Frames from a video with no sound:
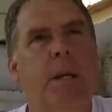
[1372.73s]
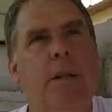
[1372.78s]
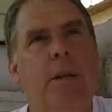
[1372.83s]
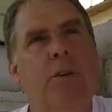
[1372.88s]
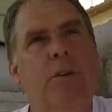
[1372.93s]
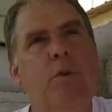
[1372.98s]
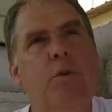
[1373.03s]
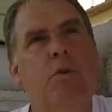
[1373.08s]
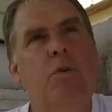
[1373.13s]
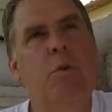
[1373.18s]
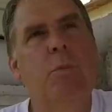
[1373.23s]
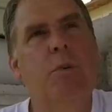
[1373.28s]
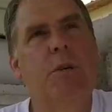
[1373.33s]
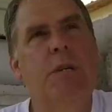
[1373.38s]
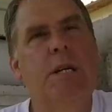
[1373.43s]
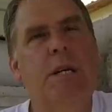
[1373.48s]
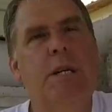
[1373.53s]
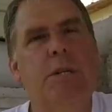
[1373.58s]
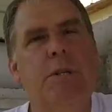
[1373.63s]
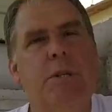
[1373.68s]
The two
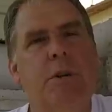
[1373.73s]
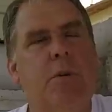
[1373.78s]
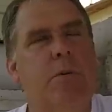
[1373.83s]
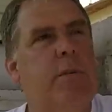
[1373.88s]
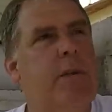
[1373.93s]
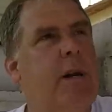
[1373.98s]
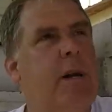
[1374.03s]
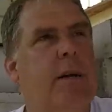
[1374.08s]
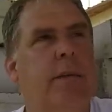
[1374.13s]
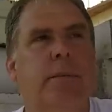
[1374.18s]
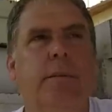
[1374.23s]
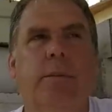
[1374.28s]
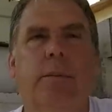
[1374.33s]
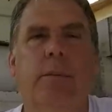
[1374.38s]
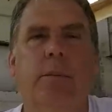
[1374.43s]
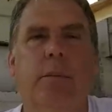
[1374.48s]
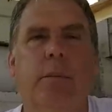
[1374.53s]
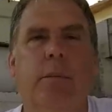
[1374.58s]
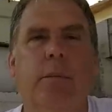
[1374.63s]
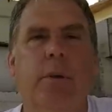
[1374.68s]
superseders over there,
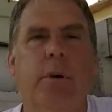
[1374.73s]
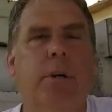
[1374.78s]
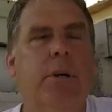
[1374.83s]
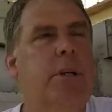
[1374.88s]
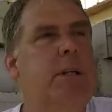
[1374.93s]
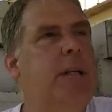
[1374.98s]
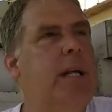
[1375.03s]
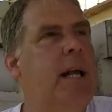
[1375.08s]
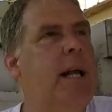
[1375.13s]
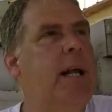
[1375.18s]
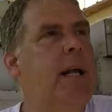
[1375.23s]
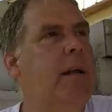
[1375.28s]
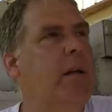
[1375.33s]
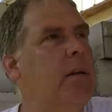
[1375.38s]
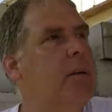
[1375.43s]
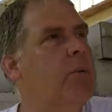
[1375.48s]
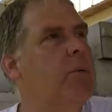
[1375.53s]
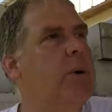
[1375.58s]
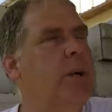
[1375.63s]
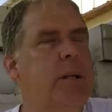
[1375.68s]
well, good day and
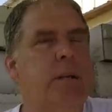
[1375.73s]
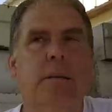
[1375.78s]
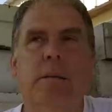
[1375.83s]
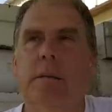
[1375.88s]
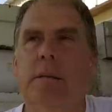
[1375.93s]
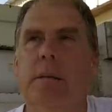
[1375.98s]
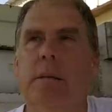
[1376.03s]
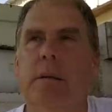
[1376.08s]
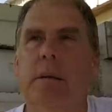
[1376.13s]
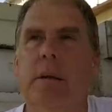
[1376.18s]
good riddance.